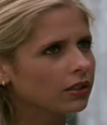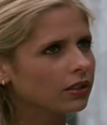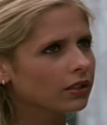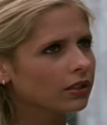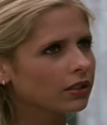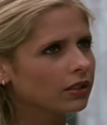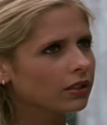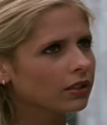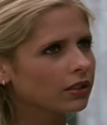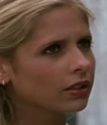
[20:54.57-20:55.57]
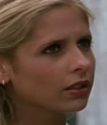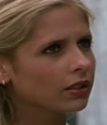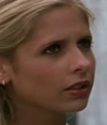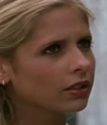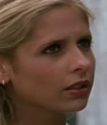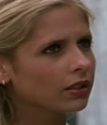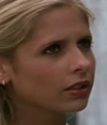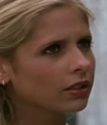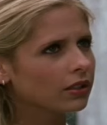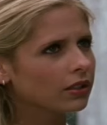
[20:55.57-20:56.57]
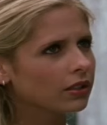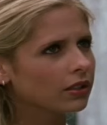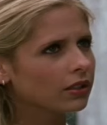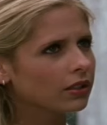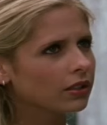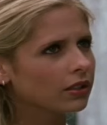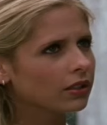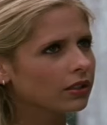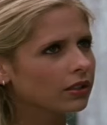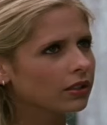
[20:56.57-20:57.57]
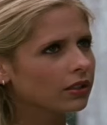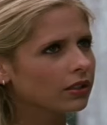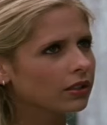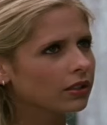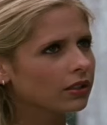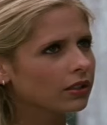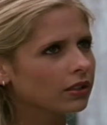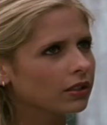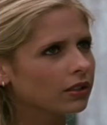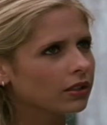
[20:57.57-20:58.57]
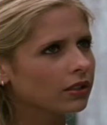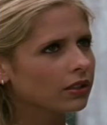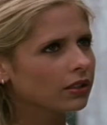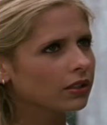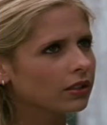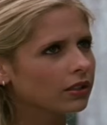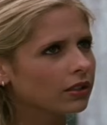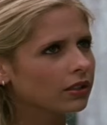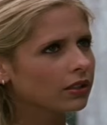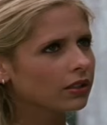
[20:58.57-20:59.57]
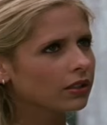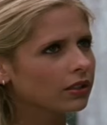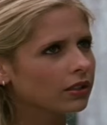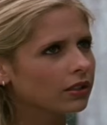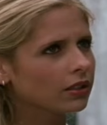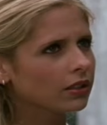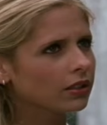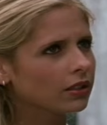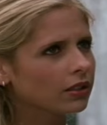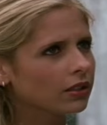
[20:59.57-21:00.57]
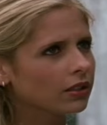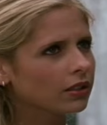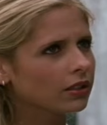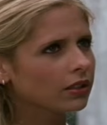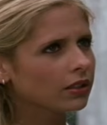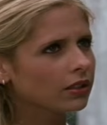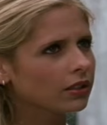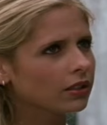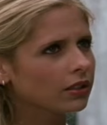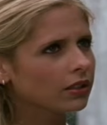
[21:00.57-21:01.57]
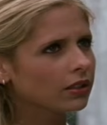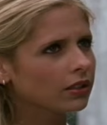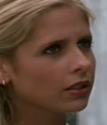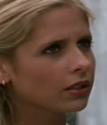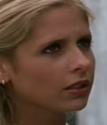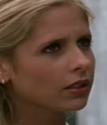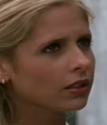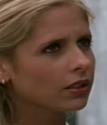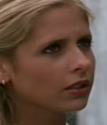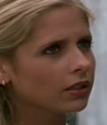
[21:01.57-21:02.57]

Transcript: The person shown says nothing.